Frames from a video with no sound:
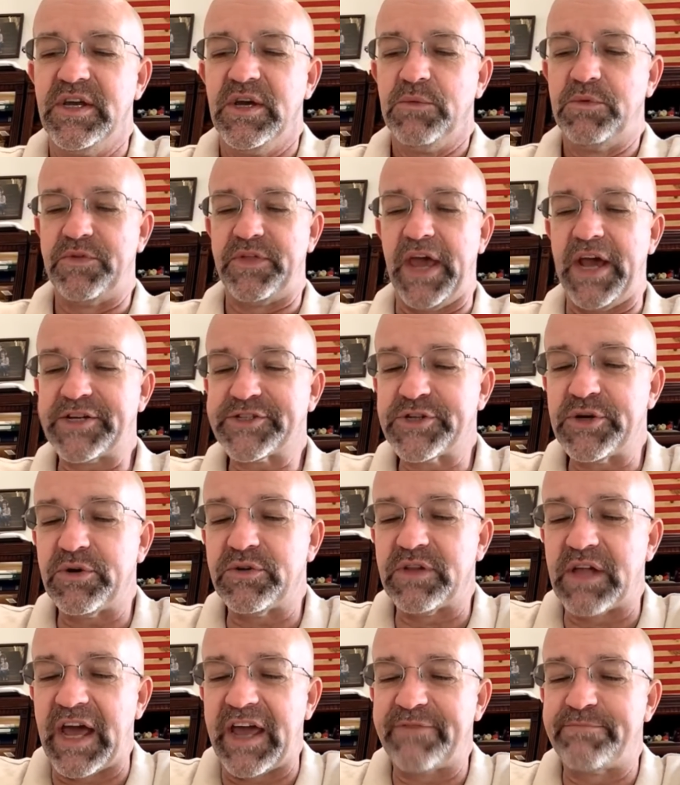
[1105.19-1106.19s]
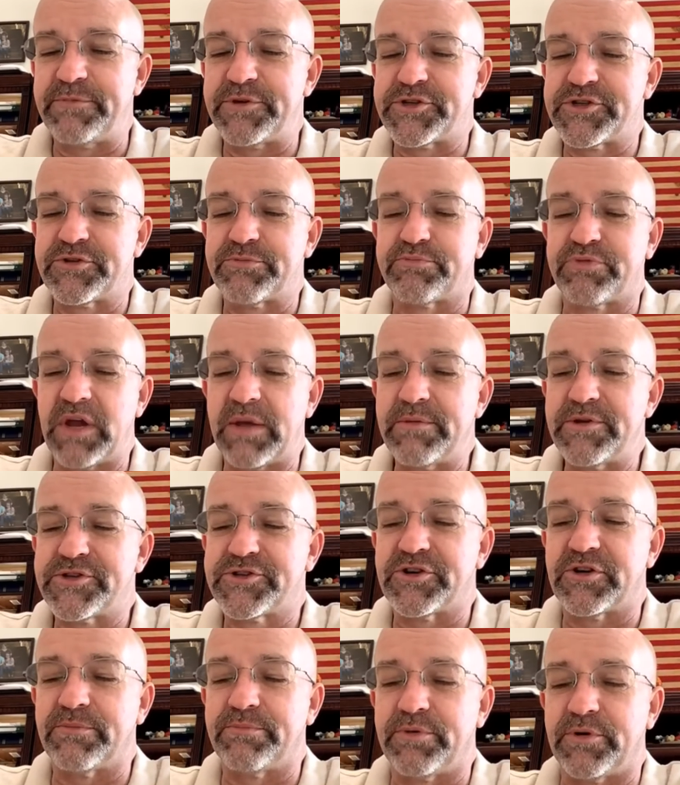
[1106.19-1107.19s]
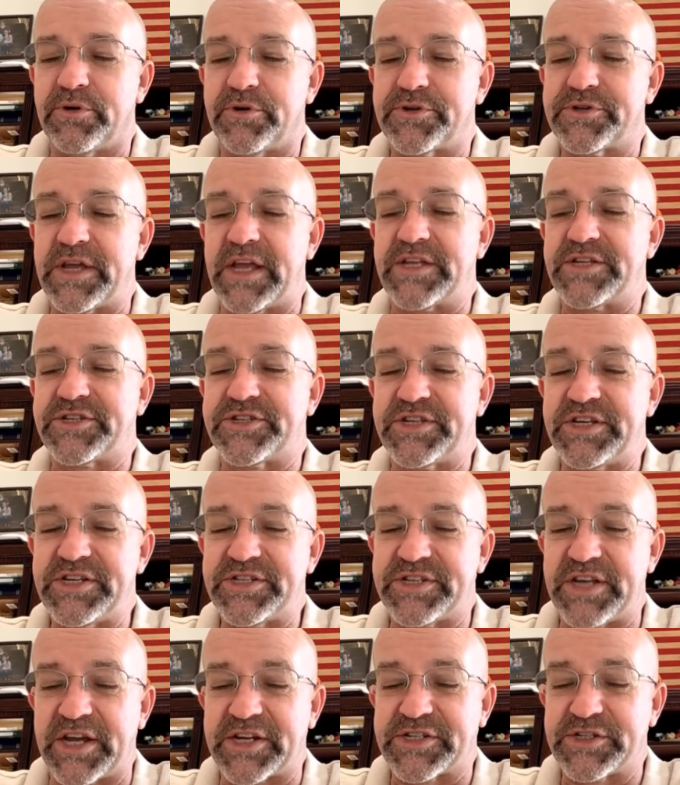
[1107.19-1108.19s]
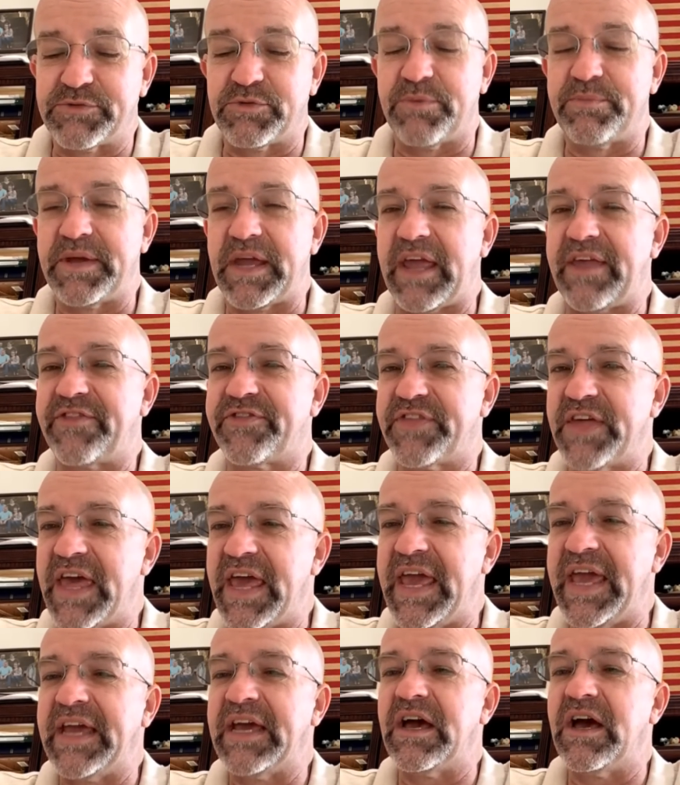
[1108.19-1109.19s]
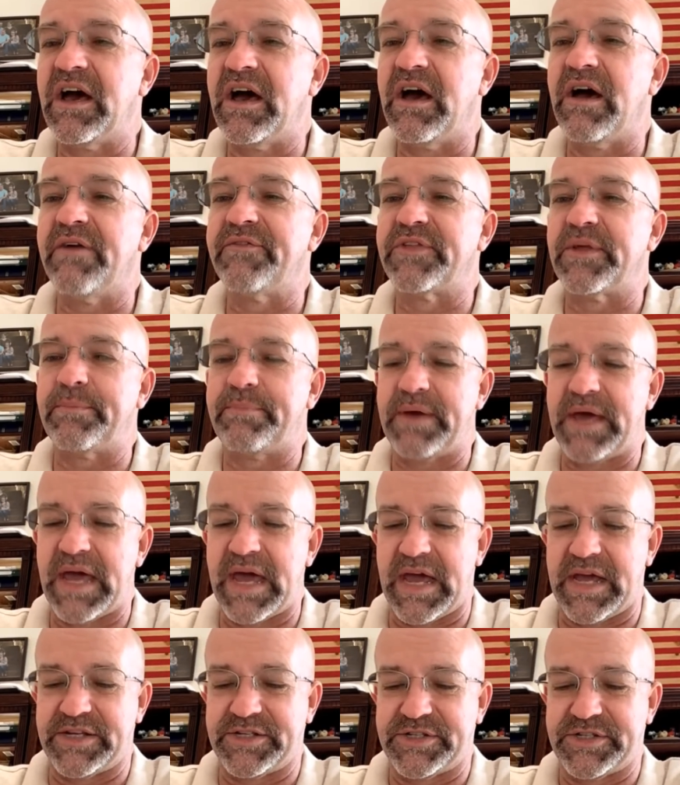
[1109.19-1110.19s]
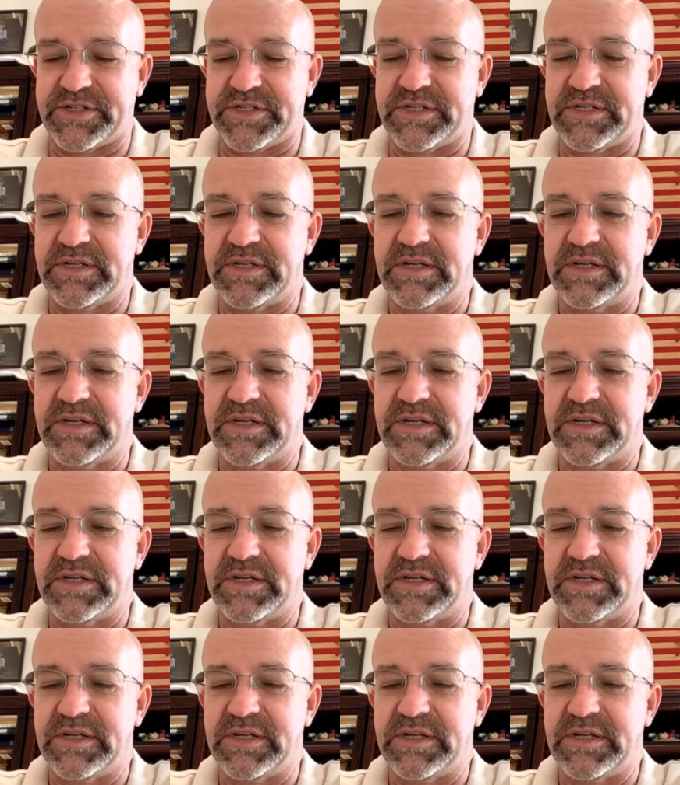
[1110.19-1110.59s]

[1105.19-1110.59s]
With Ectolife, premature births and C-sections will be a thing of the past.